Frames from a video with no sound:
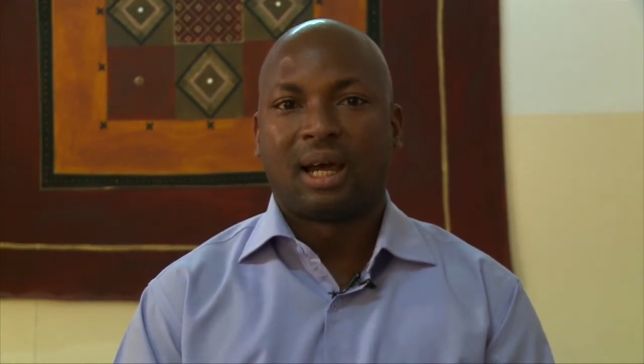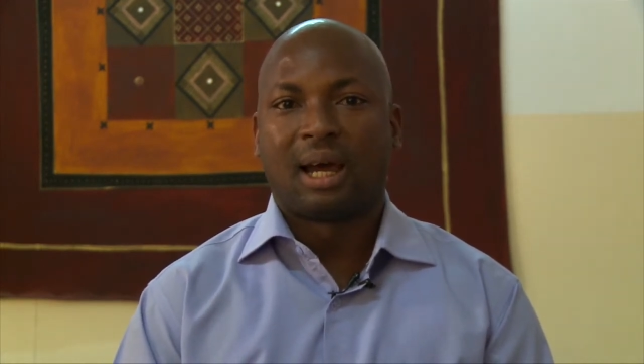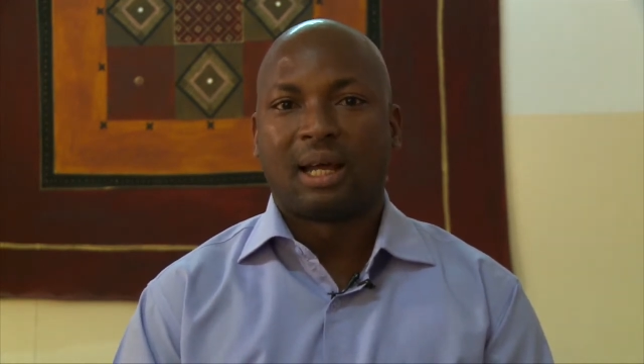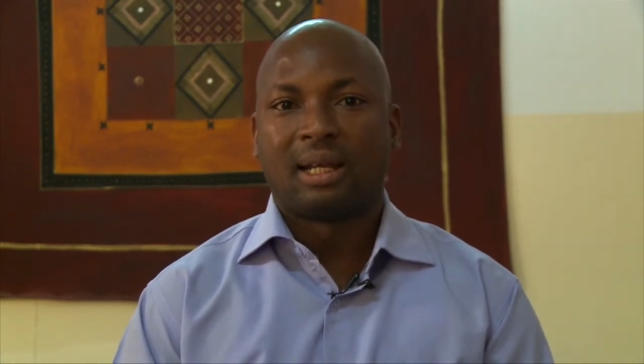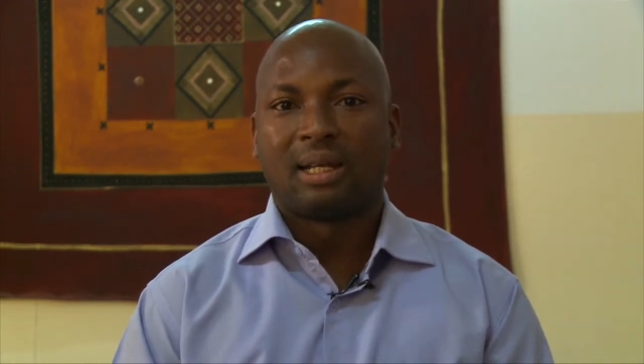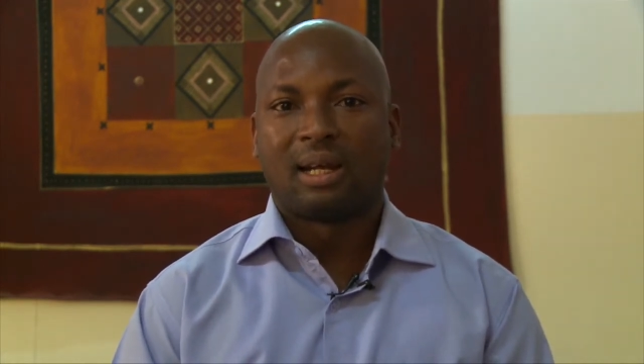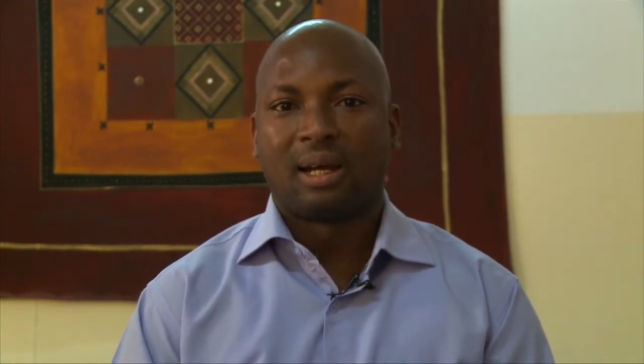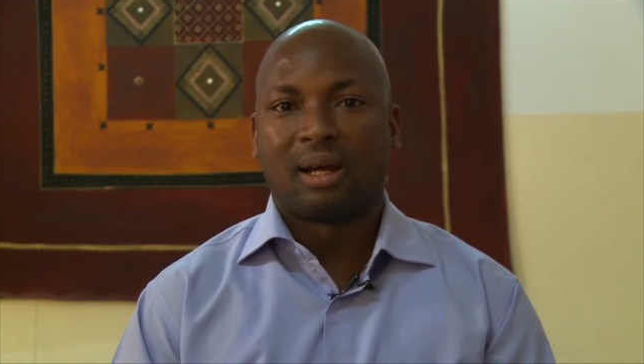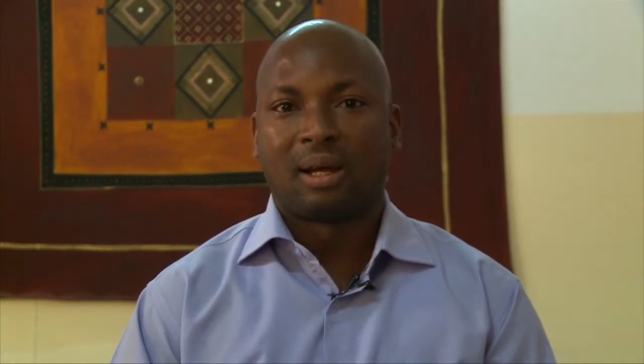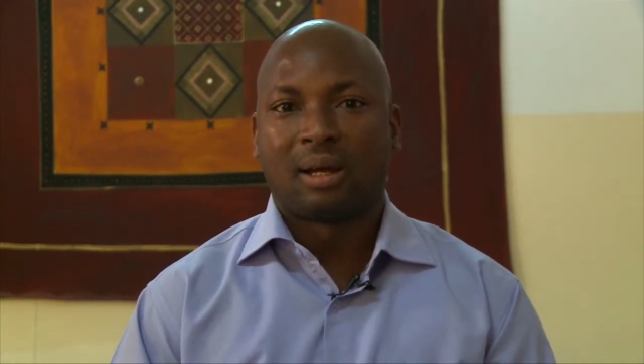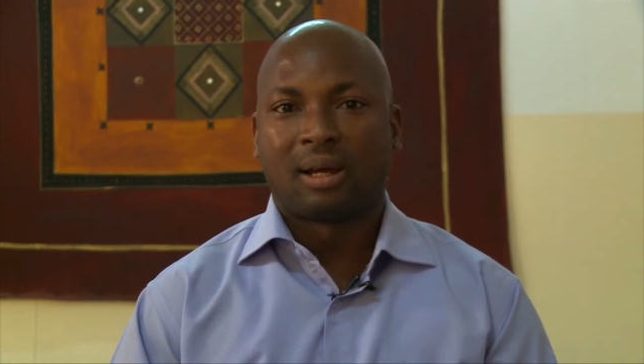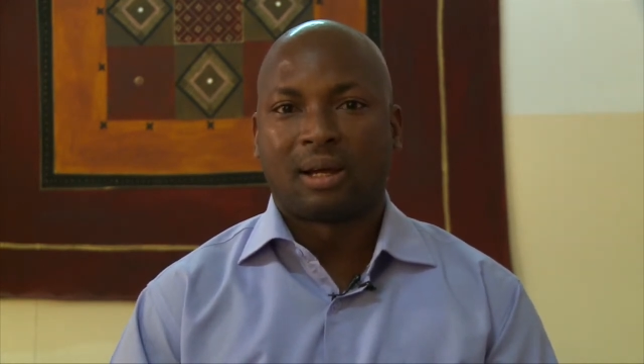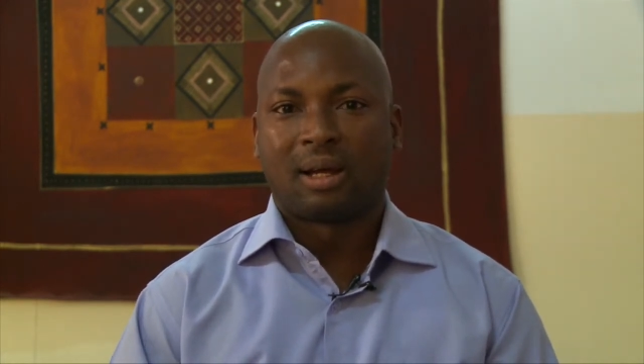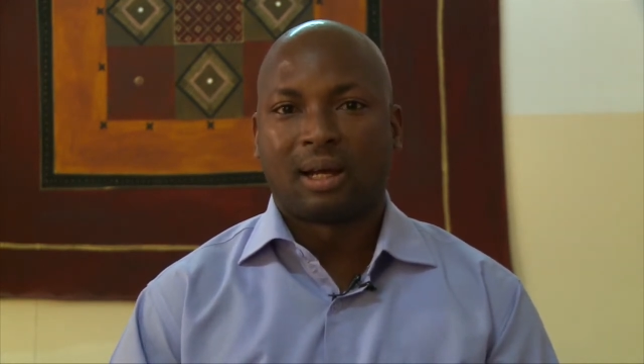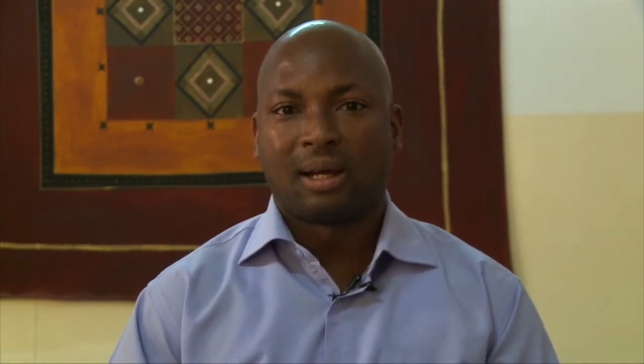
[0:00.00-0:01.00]
and
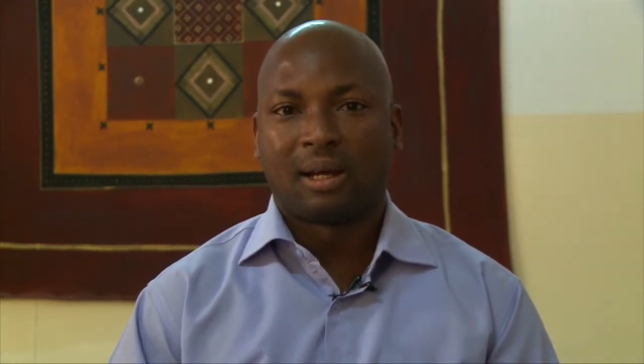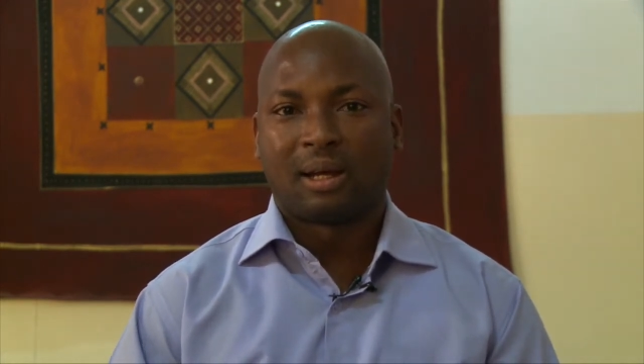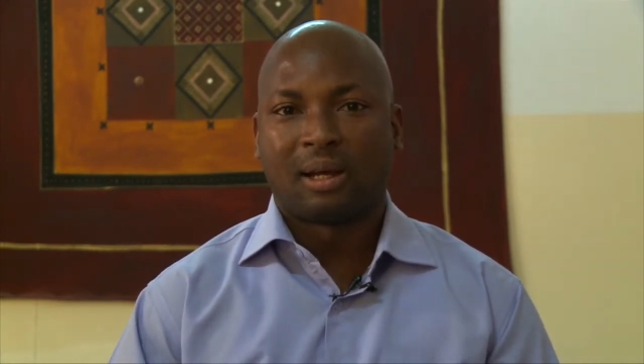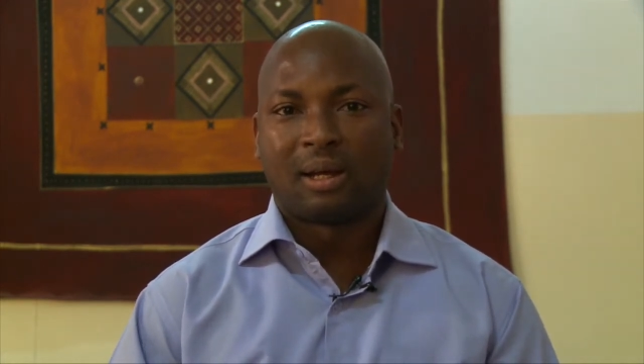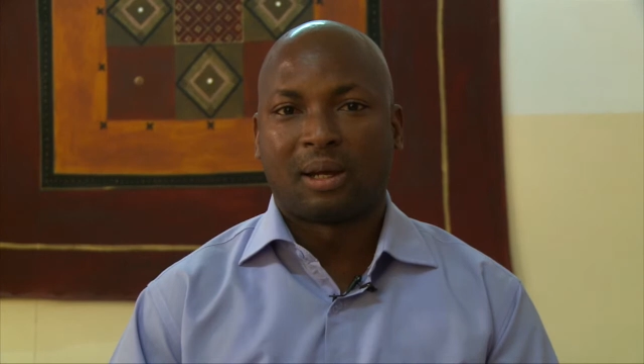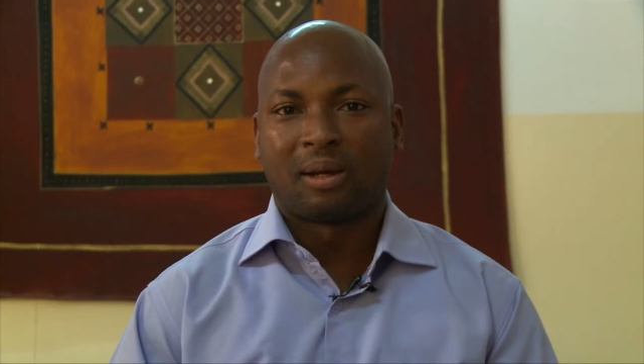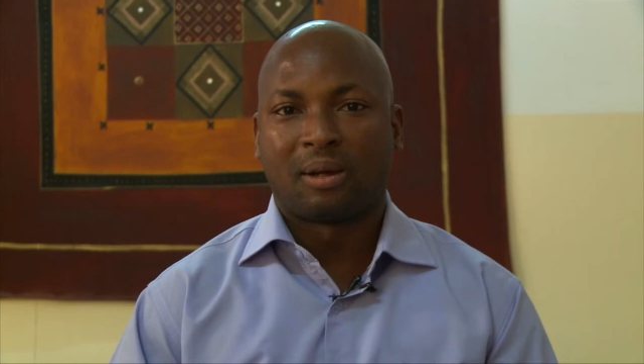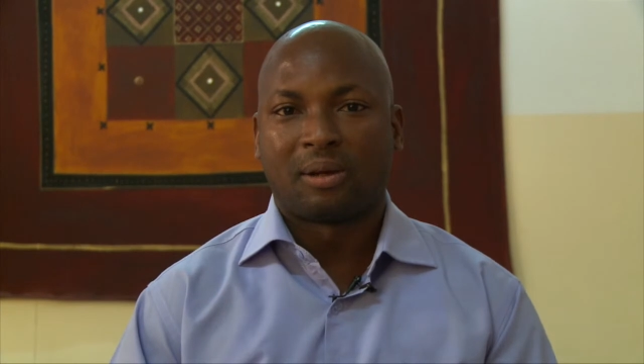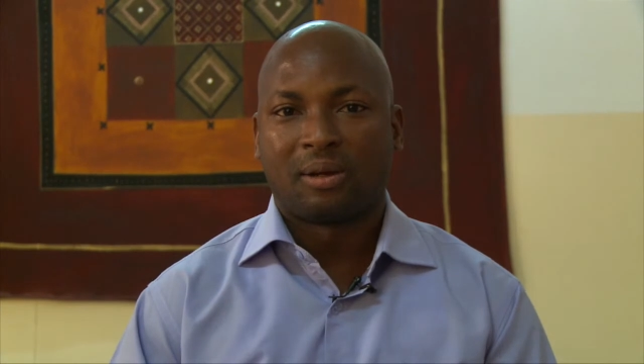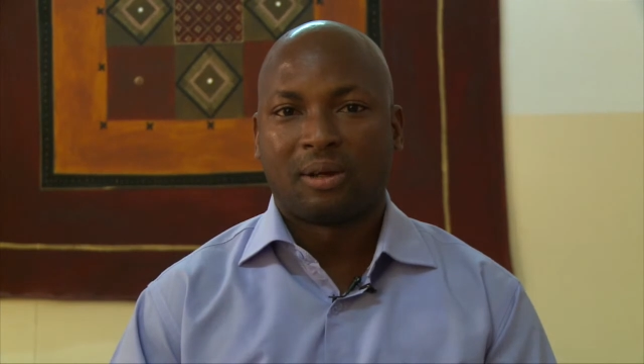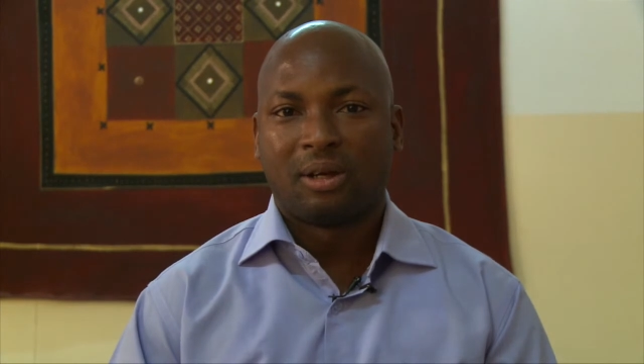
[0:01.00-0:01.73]
uh,